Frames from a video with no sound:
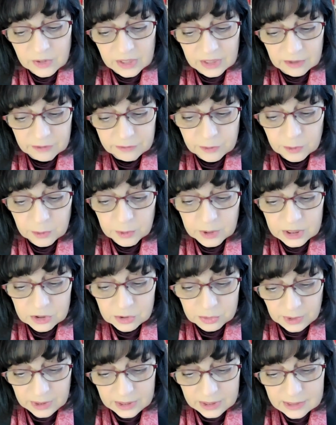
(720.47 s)
for
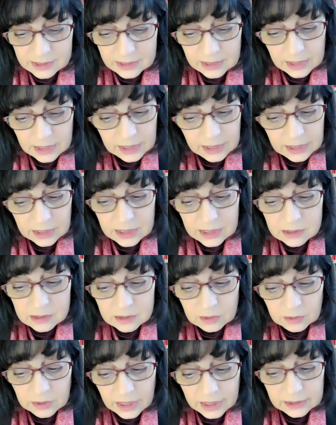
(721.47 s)
rituals is
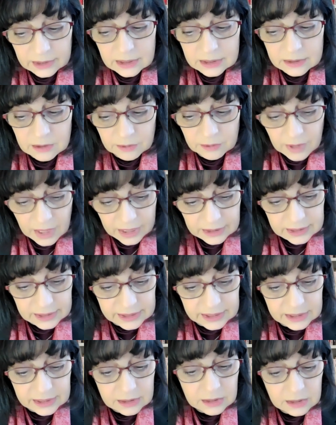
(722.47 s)
connected directly
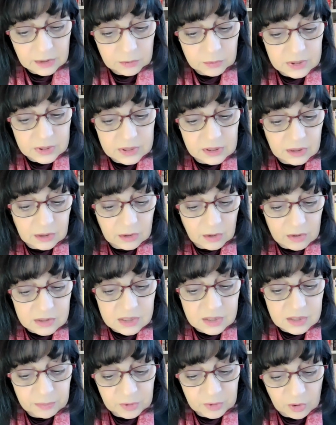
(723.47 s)
with the
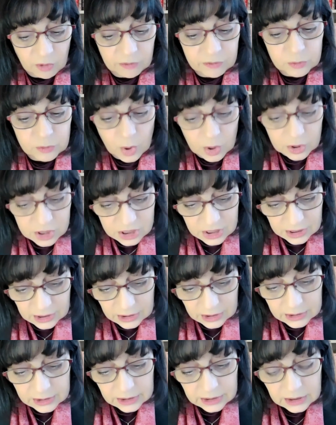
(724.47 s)
concept of washing
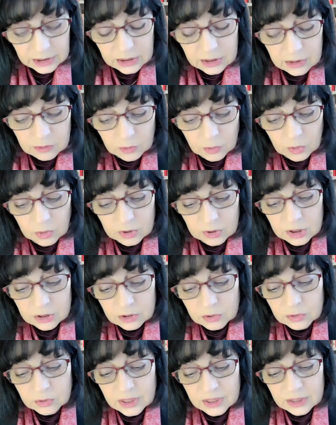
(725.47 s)
in order to
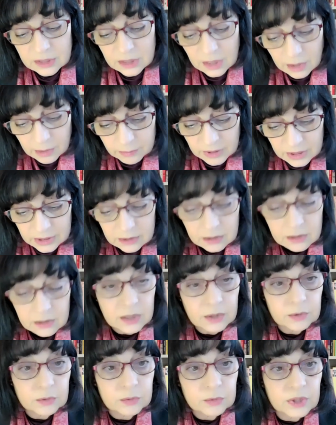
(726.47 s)
determine
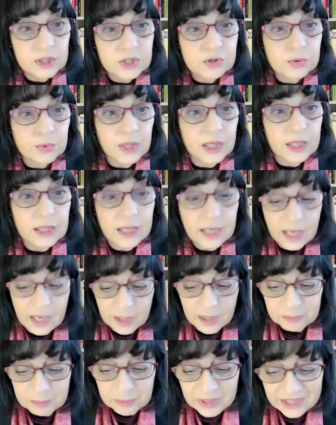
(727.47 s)
ritual
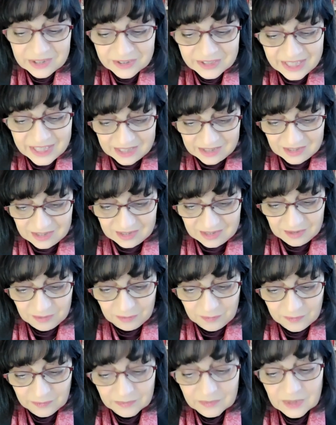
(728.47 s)
appearance.
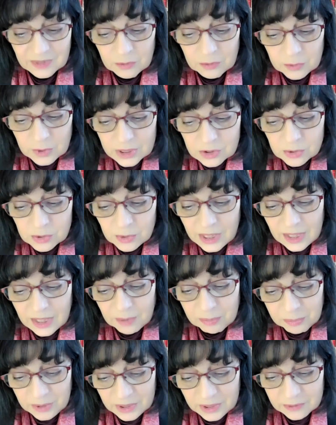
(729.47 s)
Ritual
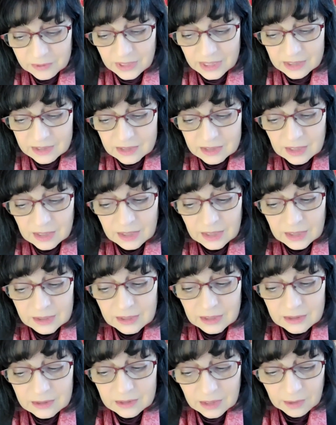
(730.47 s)
appearance
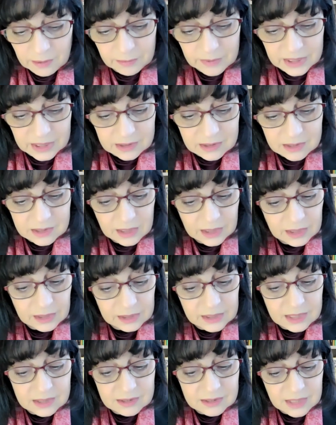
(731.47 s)
determines the
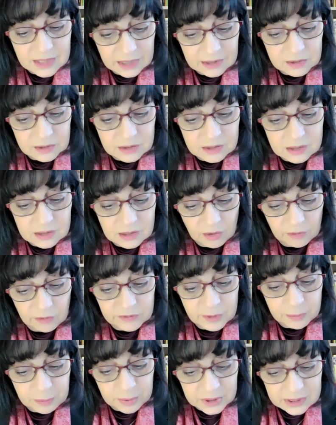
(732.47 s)
status of the
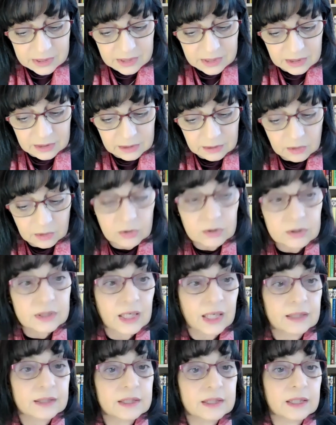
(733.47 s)
person
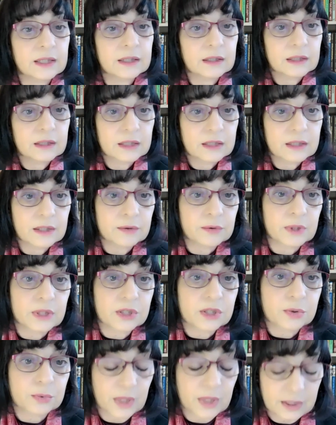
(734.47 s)
conducting the
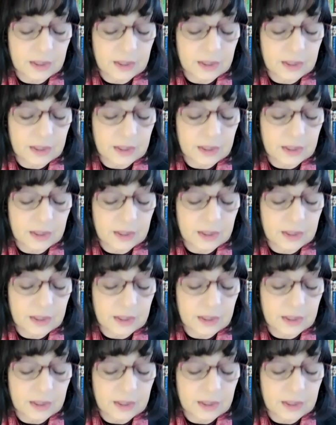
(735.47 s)
ritual.